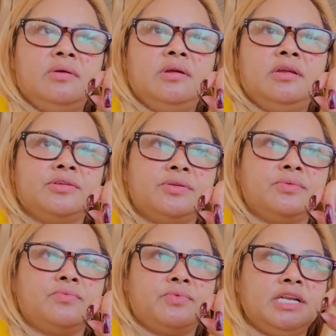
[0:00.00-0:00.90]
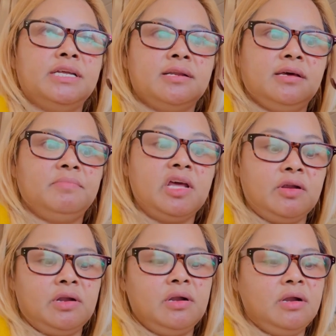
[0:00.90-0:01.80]
is really a lot
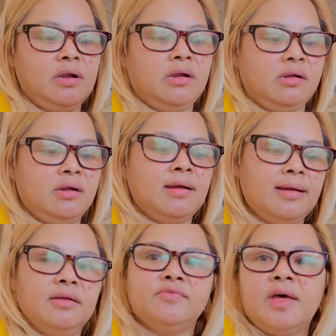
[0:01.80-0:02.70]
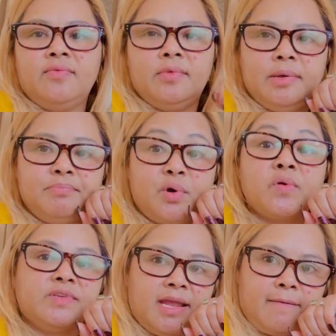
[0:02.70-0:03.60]
better than the
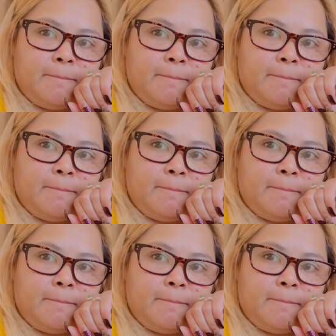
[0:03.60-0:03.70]
Prozac.